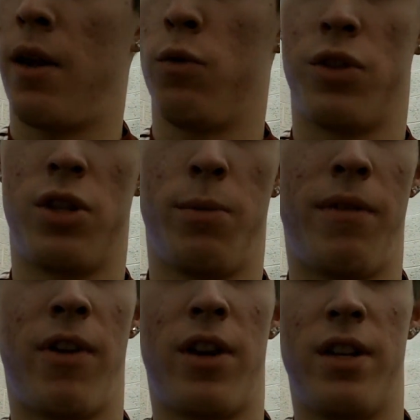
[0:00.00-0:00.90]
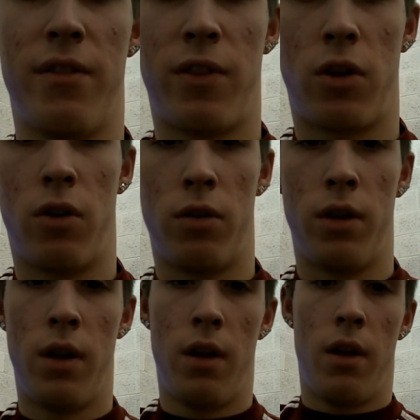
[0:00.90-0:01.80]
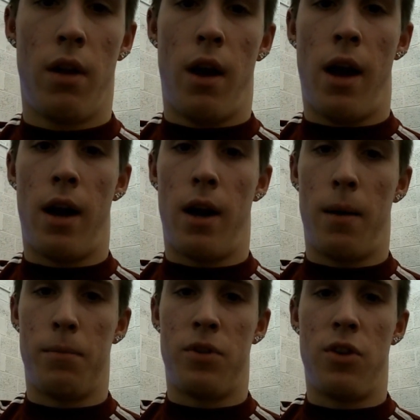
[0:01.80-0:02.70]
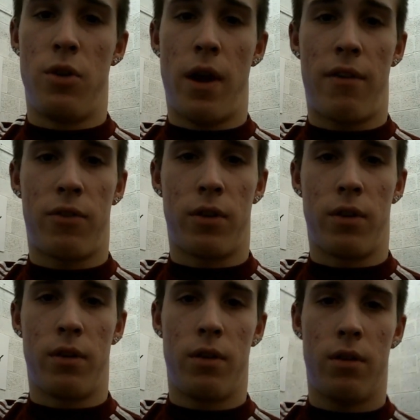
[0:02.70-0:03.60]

it will still be very difficult to do after.